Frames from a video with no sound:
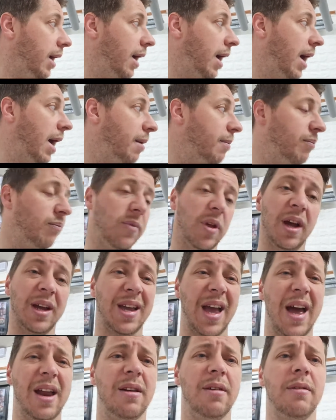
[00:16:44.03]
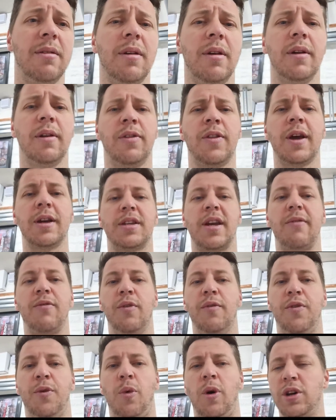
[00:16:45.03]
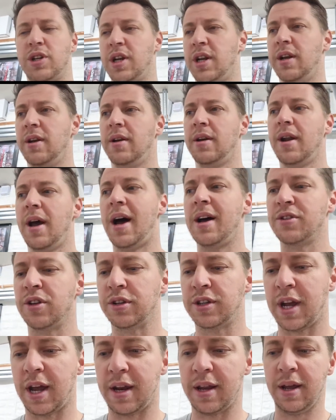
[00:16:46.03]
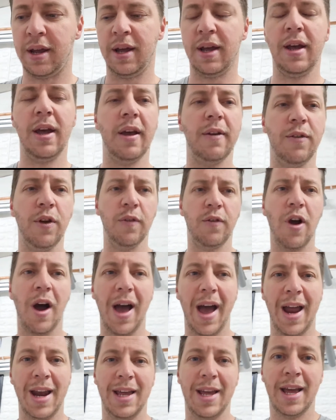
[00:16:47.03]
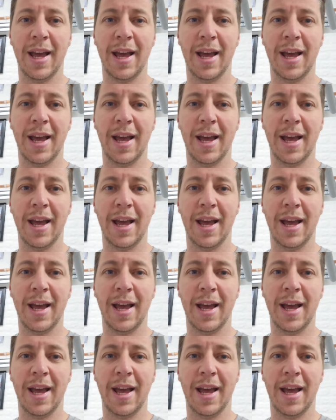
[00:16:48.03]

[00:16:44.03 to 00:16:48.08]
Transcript: Again, thanks everyone for watching. As I said, if you've got any